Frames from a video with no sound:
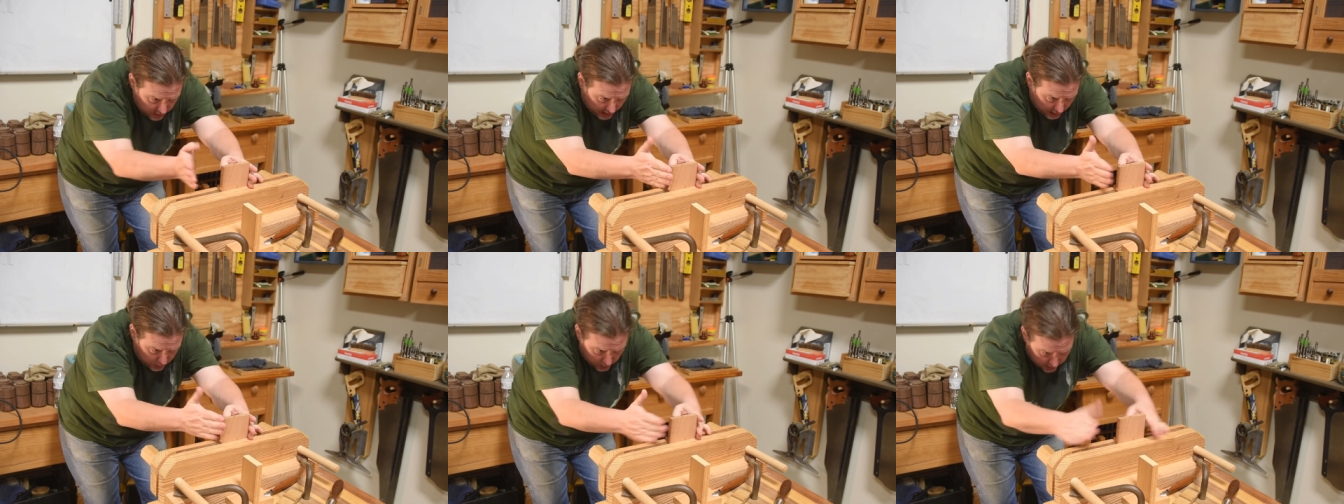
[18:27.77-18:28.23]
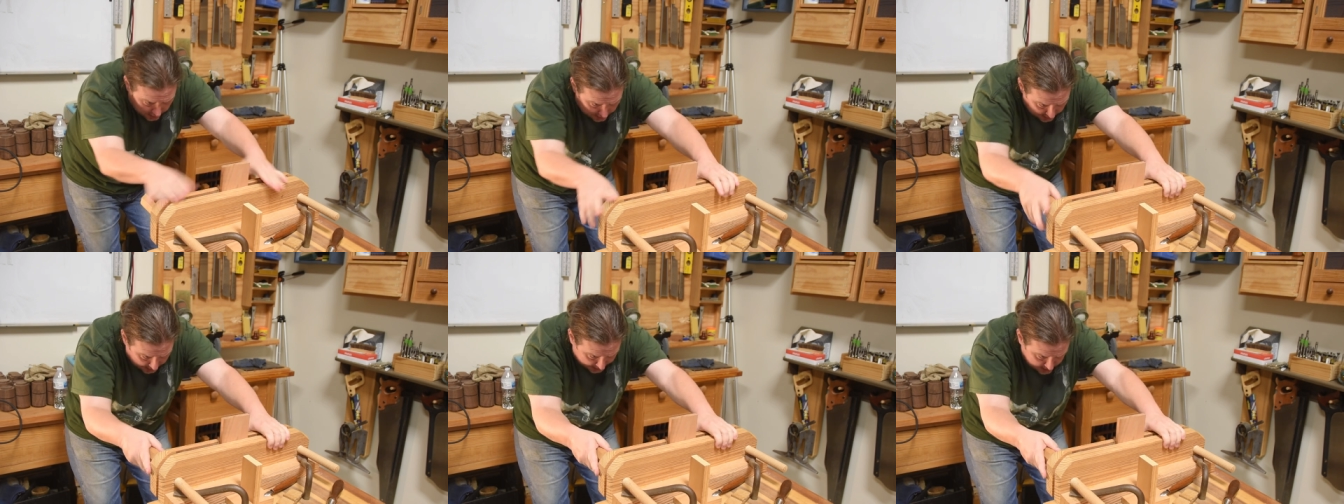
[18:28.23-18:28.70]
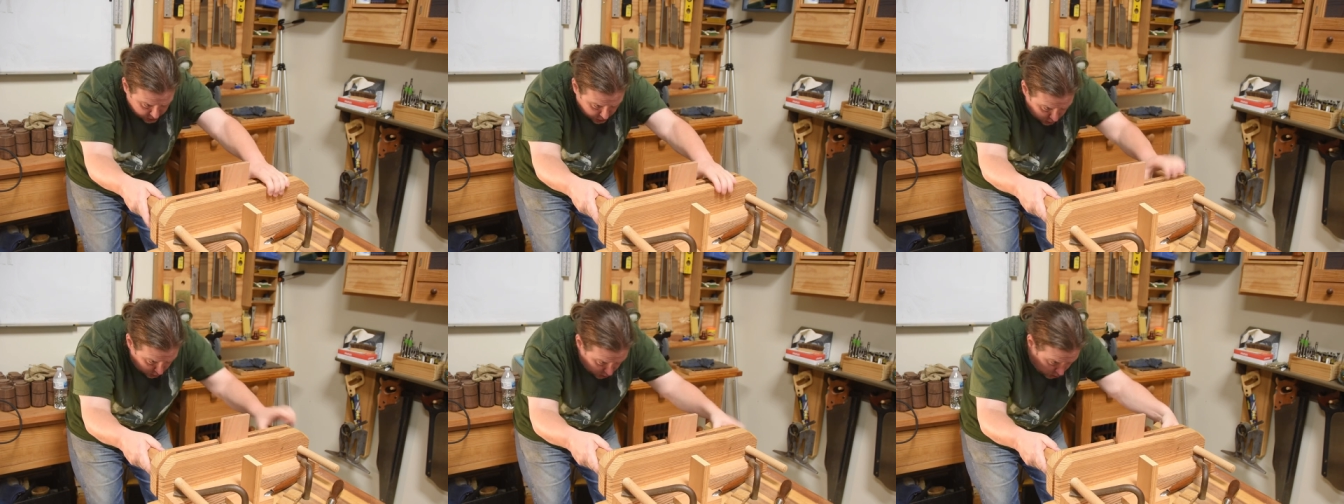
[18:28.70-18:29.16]
that one, I like
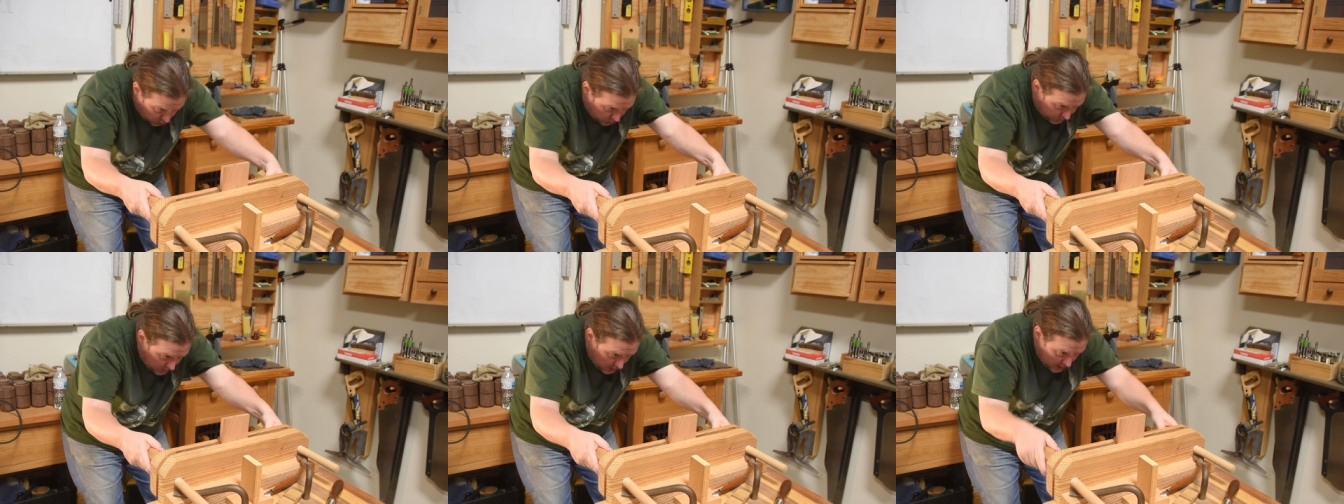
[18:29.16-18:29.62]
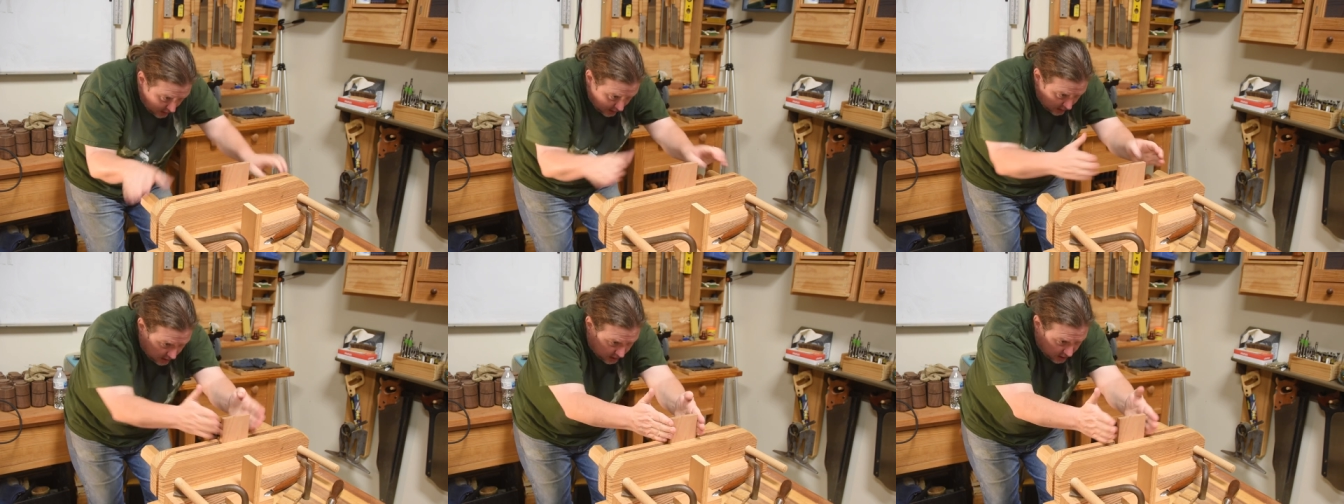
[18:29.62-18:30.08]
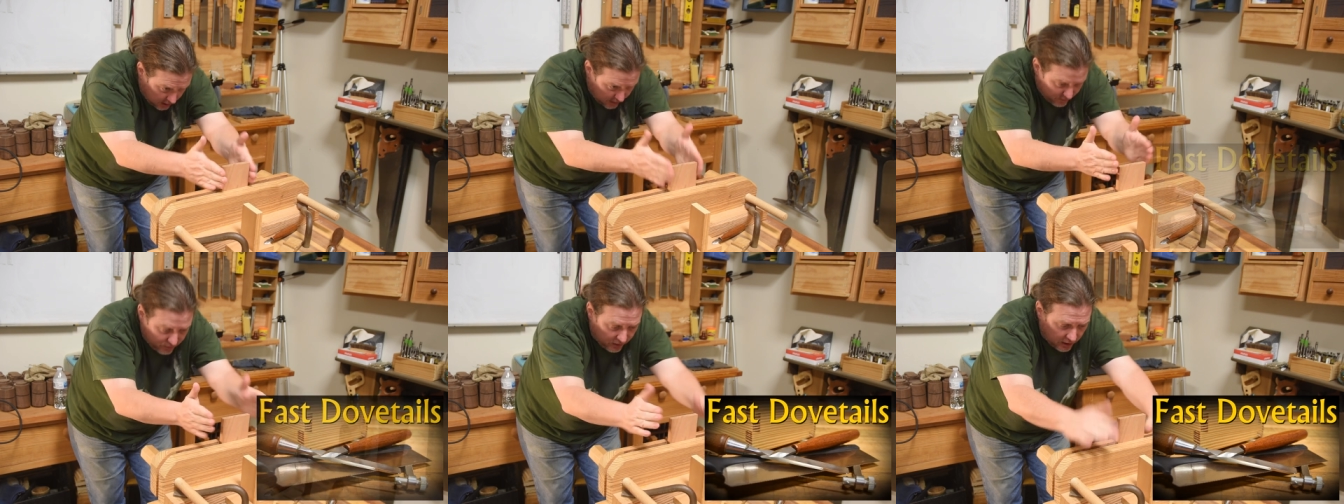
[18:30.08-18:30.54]
to get
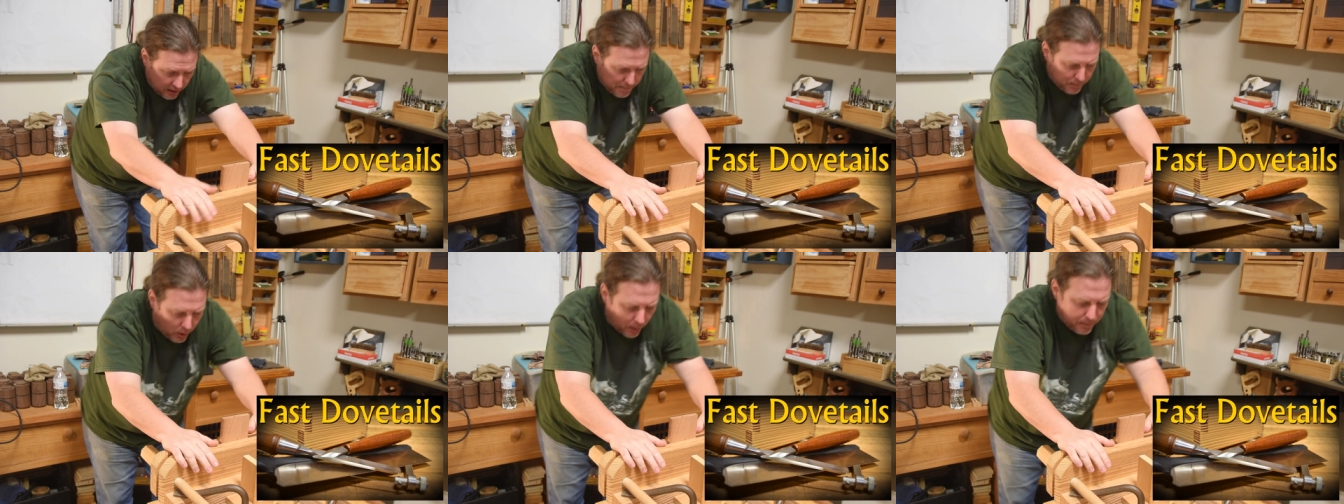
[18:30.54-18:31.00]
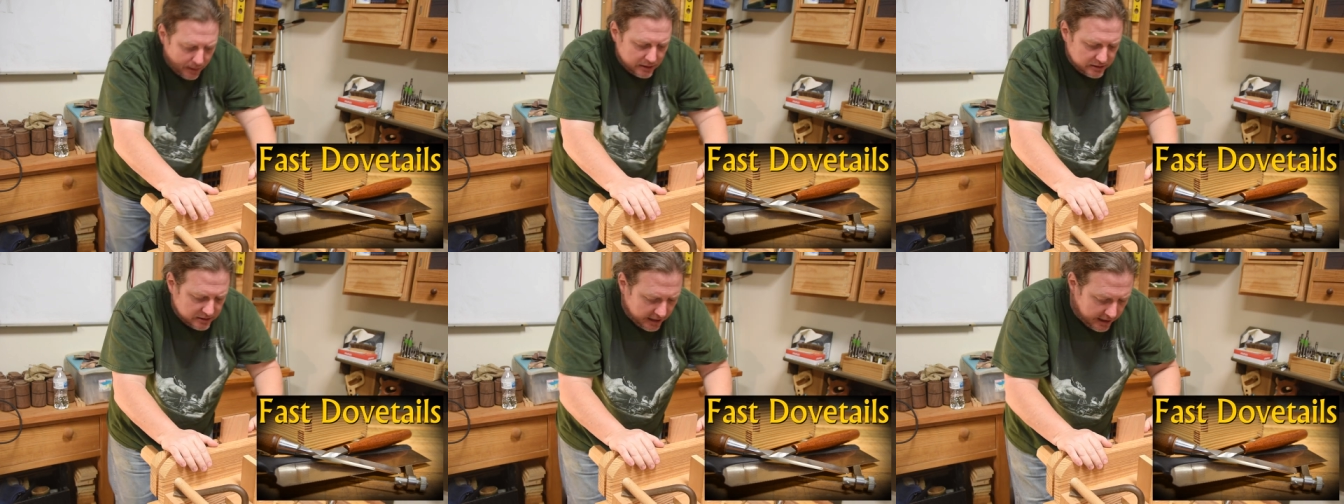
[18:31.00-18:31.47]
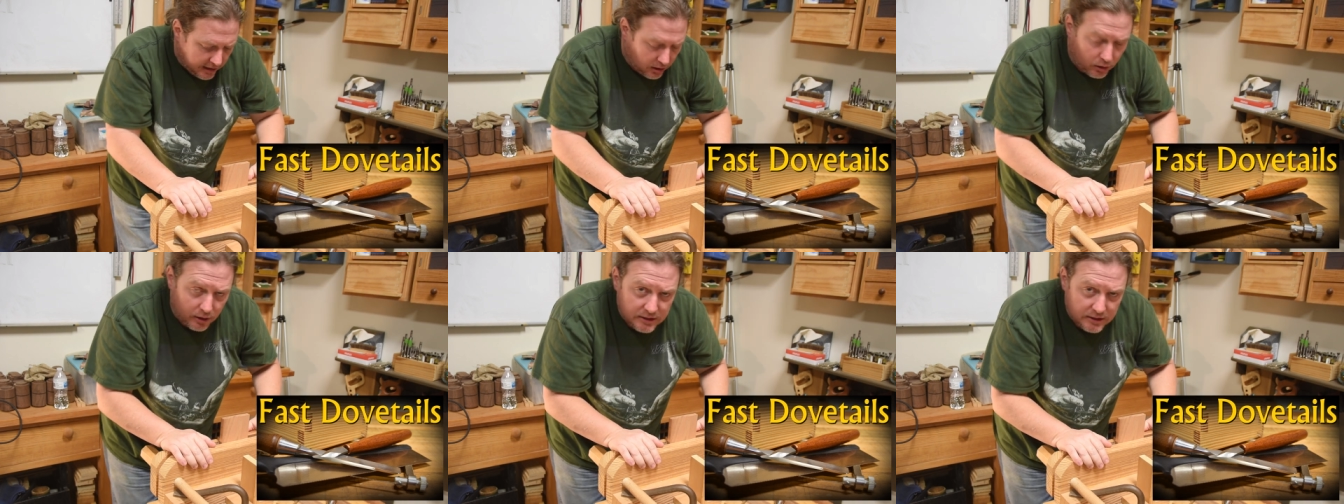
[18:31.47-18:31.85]
it fairly perpendicular.